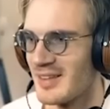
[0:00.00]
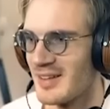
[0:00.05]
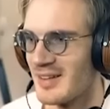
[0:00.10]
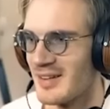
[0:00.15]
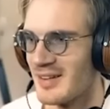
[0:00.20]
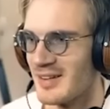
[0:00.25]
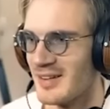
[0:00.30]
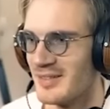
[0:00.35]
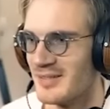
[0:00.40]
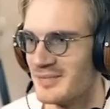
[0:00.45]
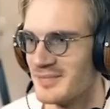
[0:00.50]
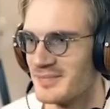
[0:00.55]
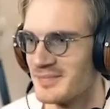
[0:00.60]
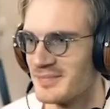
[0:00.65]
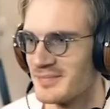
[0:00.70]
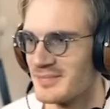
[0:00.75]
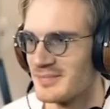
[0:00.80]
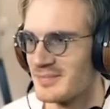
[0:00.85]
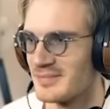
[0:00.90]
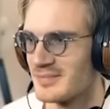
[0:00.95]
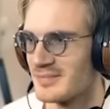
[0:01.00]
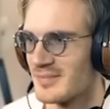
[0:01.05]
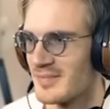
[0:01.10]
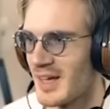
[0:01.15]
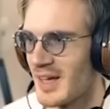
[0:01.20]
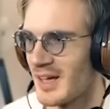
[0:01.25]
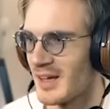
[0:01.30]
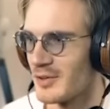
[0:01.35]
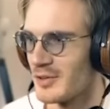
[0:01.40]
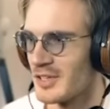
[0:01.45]
All right.
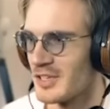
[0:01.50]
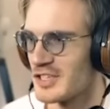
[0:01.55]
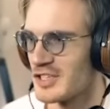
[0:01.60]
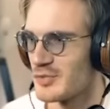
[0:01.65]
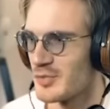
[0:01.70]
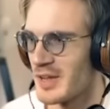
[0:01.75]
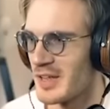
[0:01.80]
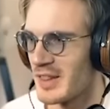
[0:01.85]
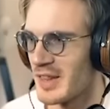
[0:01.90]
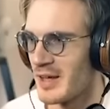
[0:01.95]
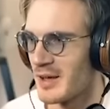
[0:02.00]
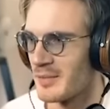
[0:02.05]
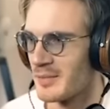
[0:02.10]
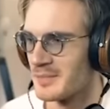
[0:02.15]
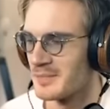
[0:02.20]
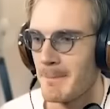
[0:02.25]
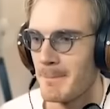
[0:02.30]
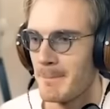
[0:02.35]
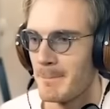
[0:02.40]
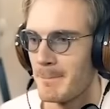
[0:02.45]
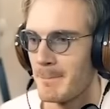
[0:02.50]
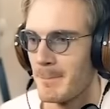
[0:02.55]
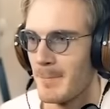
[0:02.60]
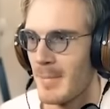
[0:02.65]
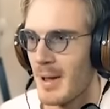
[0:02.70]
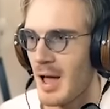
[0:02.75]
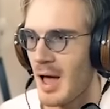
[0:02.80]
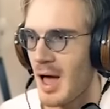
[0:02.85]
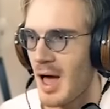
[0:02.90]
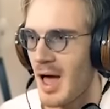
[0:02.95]
I go this way now.
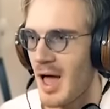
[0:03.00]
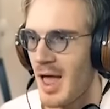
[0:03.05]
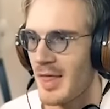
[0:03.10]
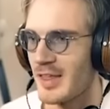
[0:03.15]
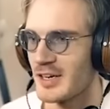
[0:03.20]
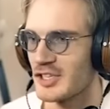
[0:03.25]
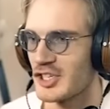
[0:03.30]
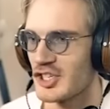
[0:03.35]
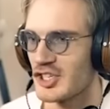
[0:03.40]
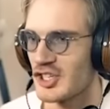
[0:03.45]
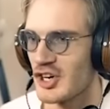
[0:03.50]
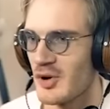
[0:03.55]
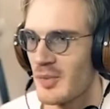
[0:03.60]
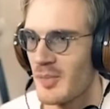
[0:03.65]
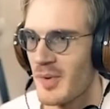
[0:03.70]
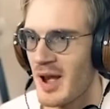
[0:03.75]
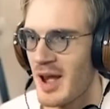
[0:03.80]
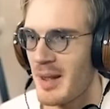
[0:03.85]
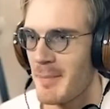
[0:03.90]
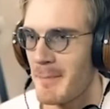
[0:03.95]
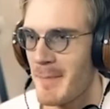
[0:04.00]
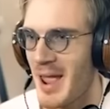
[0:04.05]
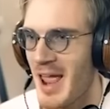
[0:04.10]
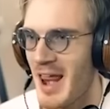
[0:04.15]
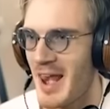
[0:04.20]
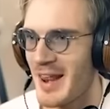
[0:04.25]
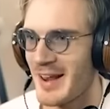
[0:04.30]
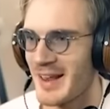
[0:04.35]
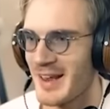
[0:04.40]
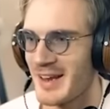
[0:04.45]
Ah, there's so many
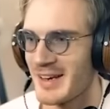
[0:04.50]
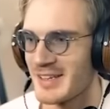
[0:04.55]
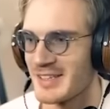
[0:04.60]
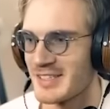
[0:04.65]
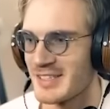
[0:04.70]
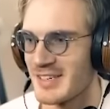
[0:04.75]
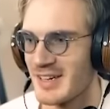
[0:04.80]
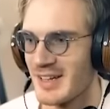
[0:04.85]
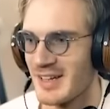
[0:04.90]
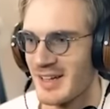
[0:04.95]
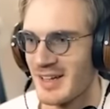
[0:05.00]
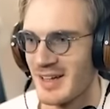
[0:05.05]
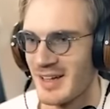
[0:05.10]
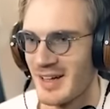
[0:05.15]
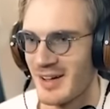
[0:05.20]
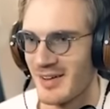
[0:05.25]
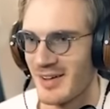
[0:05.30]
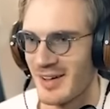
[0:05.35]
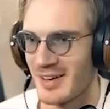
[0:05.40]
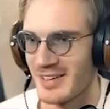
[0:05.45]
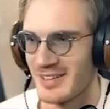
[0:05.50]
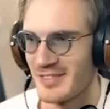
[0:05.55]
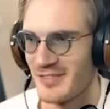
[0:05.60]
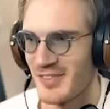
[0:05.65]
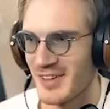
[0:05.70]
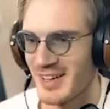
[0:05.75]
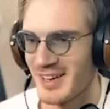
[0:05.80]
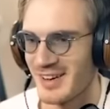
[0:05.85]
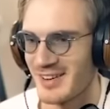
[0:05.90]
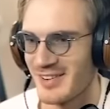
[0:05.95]
mannequins. Oh God, it's
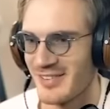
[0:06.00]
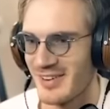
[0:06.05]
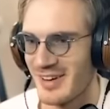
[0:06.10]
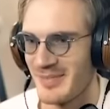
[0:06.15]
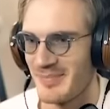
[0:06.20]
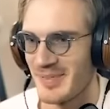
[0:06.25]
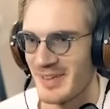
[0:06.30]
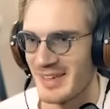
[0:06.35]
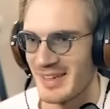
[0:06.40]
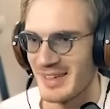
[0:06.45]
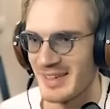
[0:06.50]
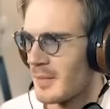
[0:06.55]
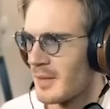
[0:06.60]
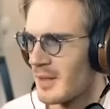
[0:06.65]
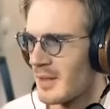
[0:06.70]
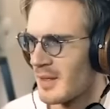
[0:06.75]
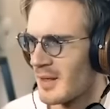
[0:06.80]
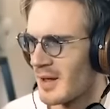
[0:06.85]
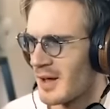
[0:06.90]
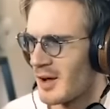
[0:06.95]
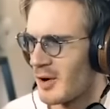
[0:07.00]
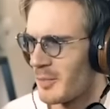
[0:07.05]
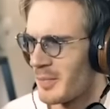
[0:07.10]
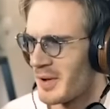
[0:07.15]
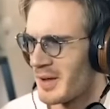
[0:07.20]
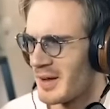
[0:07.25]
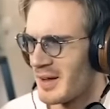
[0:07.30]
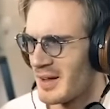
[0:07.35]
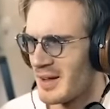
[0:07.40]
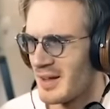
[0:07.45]
f***ing creepy. I hope
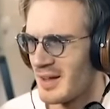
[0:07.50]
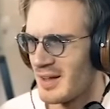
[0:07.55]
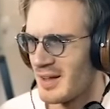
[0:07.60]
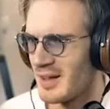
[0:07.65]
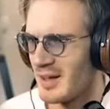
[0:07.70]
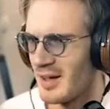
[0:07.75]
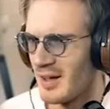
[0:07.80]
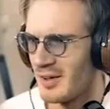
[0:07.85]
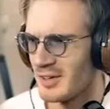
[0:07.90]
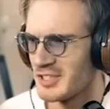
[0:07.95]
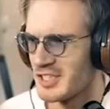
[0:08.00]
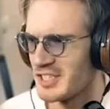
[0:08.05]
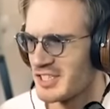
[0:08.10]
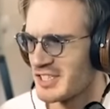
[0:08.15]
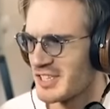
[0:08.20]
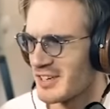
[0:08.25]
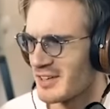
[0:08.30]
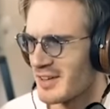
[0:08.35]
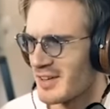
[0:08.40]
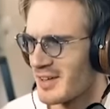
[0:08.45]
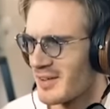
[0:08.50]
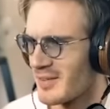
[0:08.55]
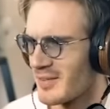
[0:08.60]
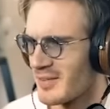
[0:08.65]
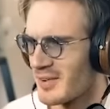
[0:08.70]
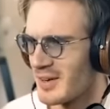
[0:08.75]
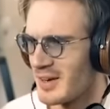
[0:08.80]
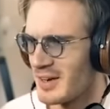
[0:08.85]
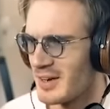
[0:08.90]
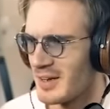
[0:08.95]
I... Oh, she's stuck.
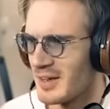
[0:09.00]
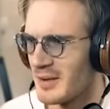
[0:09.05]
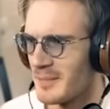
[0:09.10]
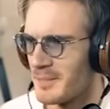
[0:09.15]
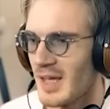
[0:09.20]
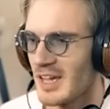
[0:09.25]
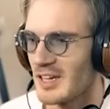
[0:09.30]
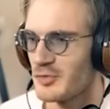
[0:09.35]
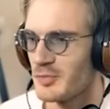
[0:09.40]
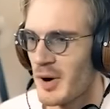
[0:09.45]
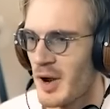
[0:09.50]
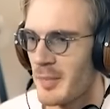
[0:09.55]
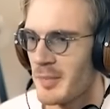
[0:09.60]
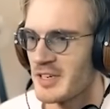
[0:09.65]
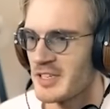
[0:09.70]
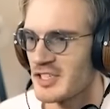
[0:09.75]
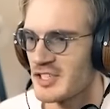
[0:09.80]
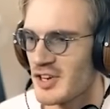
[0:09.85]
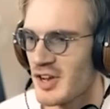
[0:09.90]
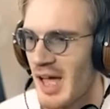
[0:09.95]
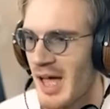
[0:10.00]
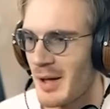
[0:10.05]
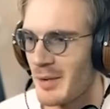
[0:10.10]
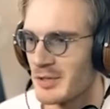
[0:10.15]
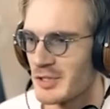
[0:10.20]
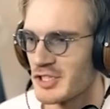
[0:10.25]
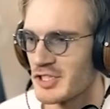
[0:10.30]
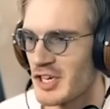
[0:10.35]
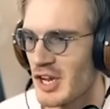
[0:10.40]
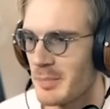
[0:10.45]
What an idiot. As promised, I
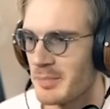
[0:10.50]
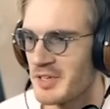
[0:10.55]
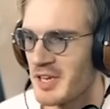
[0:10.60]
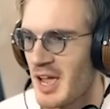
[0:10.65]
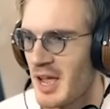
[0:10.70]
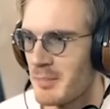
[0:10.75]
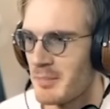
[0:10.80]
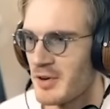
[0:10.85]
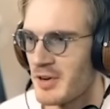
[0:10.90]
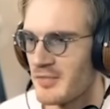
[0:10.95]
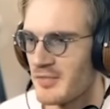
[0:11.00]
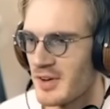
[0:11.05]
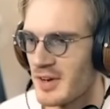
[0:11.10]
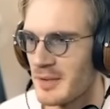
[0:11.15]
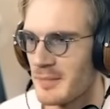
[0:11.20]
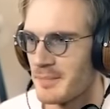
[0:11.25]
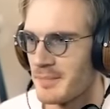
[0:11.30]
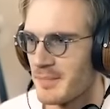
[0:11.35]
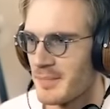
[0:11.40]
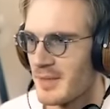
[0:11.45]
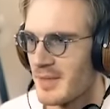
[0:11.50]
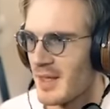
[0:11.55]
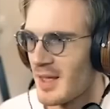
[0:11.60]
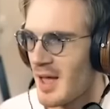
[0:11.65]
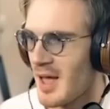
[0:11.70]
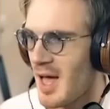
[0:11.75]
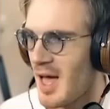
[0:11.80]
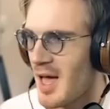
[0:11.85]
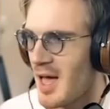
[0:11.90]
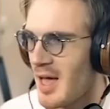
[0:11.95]
will stop time briefly.
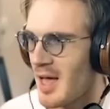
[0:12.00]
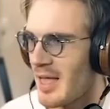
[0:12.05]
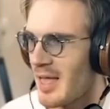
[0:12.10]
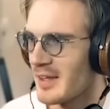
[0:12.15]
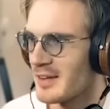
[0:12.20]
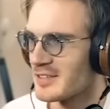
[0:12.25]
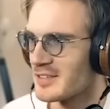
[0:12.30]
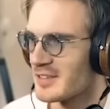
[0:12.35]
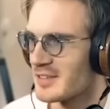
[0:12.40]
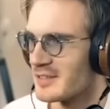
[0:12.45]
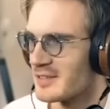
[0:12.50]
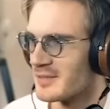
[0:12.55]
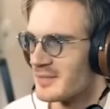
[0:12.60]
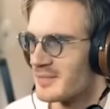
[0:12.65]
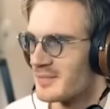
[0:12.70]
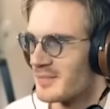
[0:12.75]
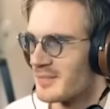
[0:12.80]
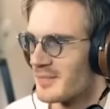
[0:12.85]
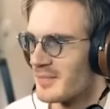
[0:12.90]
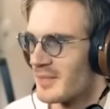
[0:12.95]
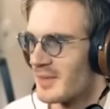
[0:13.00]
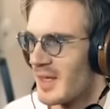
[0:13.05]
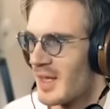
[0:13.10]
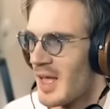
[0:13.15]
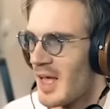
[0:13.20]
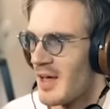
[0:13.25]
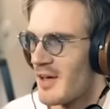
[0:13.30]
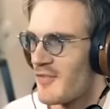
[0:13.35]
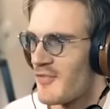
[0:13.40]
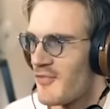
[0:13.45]
Ah, excellent.
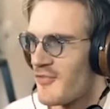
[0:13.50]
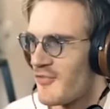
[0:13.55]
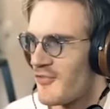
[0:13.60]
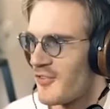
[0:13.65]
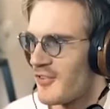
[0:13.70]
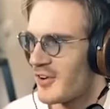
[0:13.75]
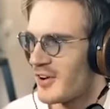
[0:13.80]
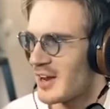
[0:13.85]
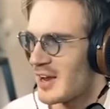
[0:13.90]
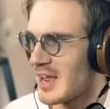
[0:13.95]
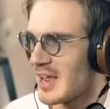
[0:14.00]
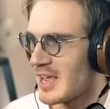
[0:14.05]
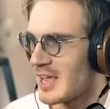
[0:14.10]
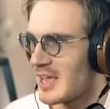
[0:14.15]
Fury.